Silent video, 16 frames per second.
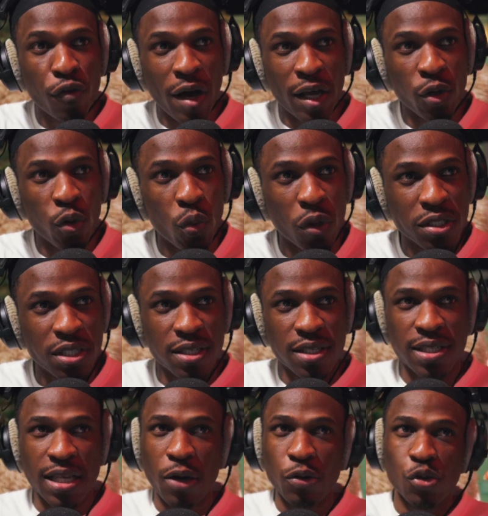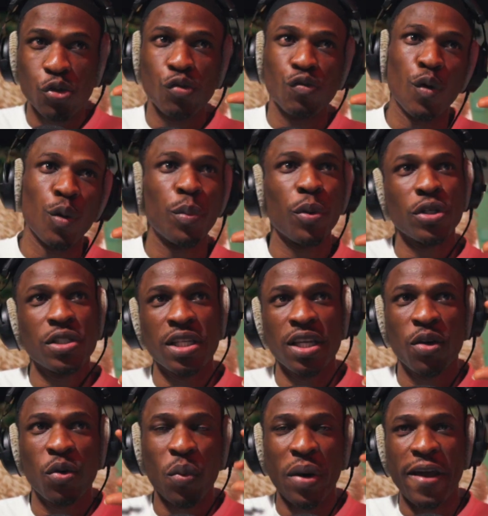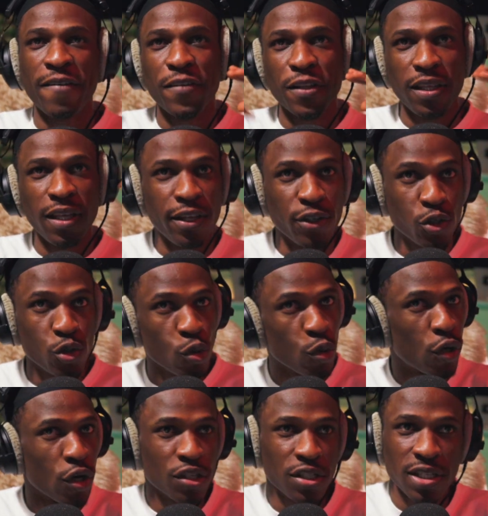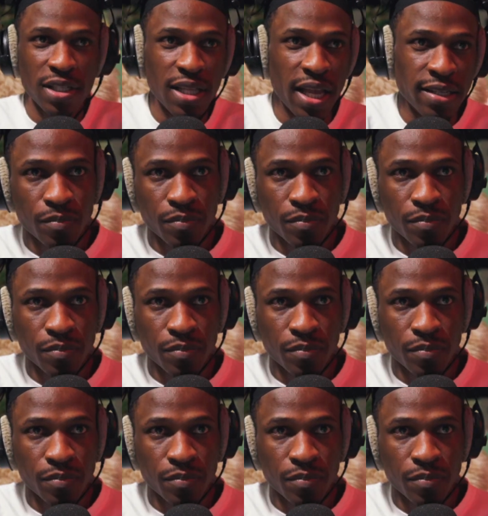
I don't want it to sound too robotic where everything is too consistent.